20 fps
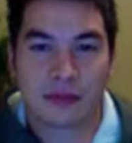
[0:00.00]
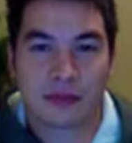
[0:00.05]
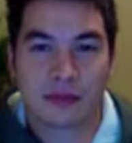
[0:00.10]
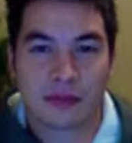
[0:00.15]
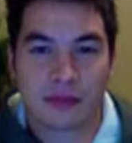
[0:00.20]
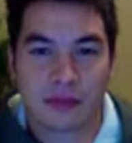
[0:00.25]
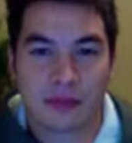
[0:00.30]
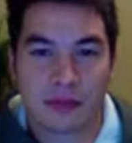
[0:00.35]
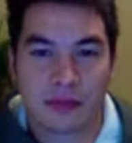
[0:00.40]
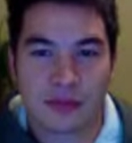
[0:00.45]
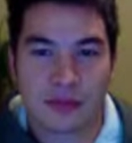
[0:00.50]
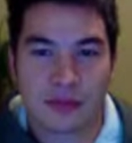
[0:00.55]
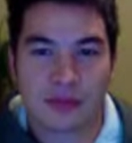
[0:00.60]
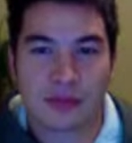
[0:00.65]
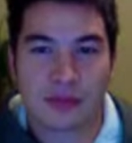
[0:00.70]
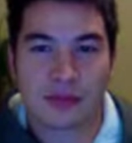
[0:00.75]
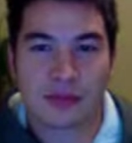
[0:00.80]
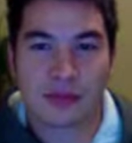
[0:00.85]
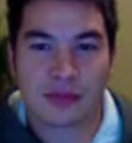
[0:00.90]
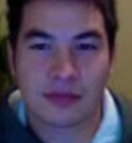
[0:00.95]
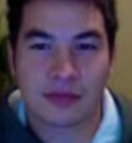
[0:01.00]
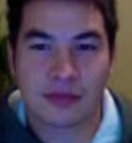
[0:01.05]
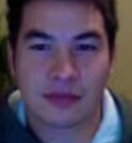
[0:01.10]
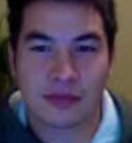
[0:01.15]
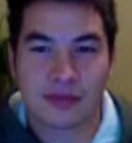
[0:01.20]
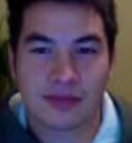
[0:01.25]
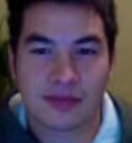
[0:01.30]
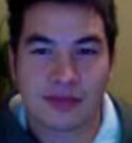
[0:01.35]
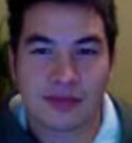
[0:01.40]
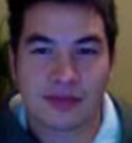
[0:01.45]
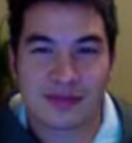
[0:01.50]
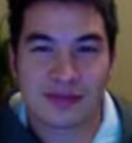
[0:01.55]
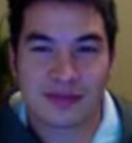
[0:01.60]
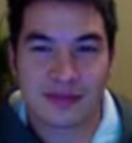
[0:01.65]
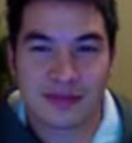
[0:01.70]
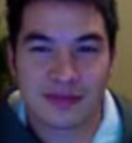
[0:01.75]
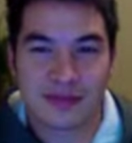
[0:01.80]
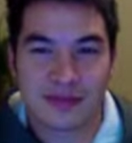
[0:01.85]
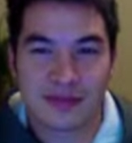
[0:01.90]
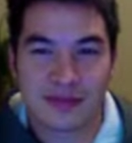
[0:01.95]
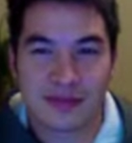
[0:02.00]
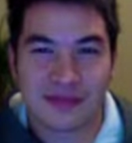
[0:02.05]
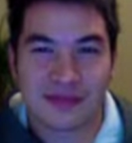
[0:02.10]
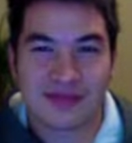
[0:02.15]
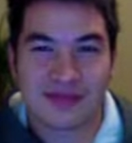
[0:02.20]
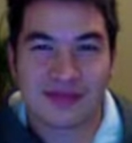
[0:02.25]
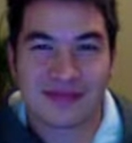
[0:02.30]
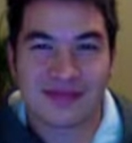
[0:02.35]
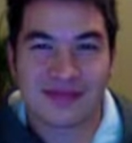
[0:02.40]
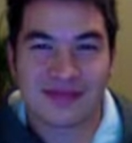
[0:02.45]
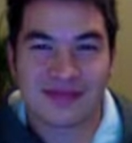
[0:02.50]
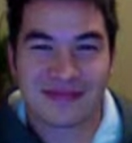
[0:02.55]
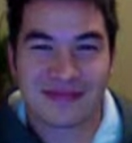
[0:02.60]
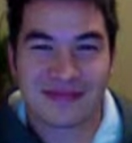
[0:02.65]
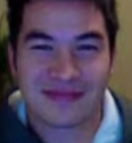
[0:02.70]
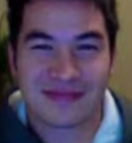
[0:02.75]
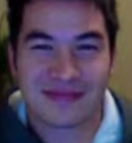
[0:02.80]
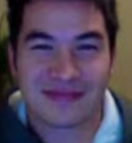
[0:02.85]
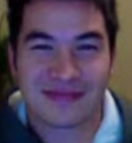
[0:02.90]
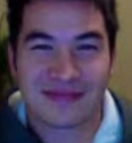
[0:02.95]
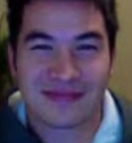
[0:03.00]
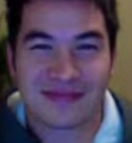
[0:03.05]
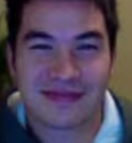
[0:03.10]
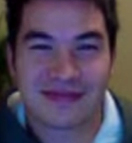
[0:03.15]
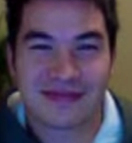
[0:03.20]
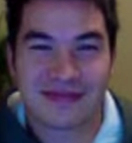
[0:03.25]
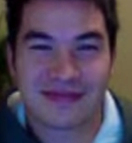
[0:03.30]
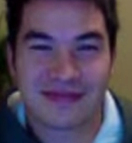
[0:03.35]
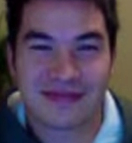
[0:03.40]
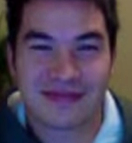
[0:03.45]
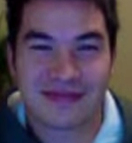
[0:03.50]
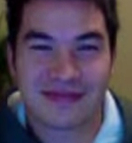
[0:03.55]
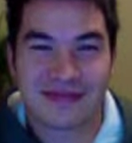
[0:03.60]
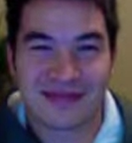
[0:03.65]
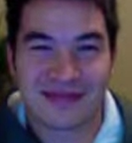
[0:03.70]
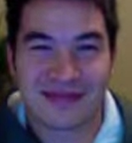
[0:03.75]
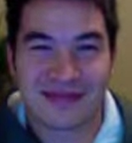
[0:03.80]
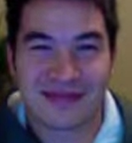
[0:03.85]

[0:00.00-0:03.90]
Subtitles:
[no speech]